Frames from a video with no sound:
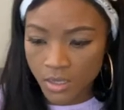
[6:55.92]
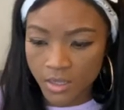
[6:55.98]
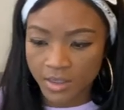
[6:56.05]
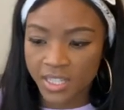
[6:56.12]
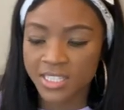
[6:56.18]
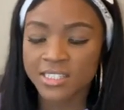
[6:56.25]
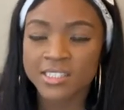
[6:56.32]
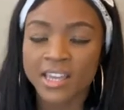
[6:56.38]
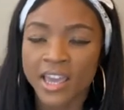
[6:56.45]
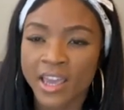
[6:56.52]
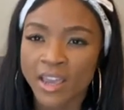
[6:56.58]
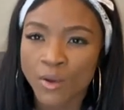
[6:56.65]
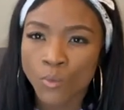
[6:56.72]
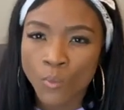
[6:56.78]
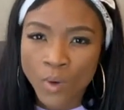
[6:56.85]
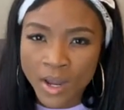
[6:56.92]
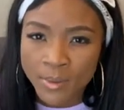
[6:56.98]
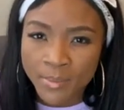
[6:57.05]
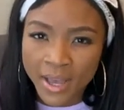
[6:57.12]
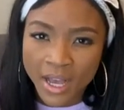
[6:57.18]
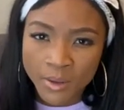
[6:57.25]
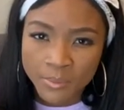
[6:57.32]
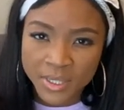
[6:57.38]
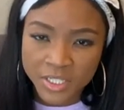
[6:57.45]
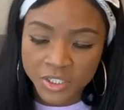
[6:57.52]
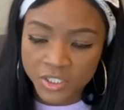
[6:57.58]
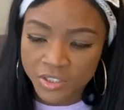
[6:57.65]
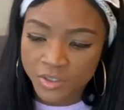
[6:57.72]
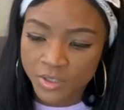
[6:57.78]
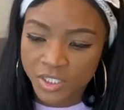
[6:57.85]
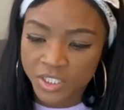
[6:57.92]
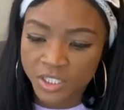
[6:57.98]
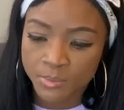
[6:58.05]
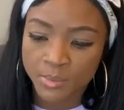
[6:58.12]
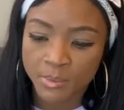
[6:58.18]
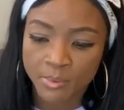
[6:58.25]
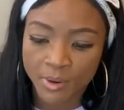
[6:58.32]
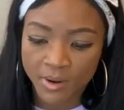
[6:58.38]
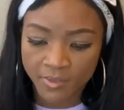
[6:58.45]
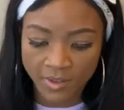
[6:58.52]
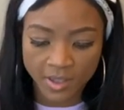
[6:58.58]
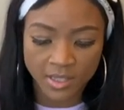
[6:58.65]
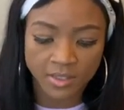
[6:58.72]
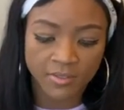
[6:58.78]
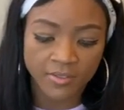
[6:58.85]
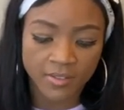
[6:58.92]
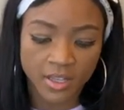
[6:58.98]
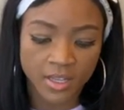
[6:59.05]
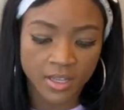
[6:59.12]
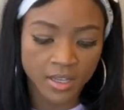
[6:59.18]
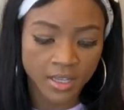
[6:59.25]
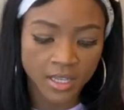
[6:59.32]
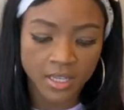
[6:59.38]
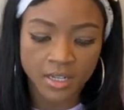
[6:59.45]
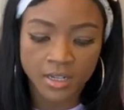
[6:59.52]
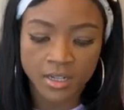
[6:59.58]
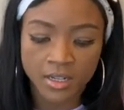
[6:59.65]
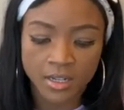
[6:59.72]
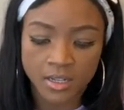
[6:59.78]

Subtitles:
This is a 1 pound pitcher, so it should be perfectly fine.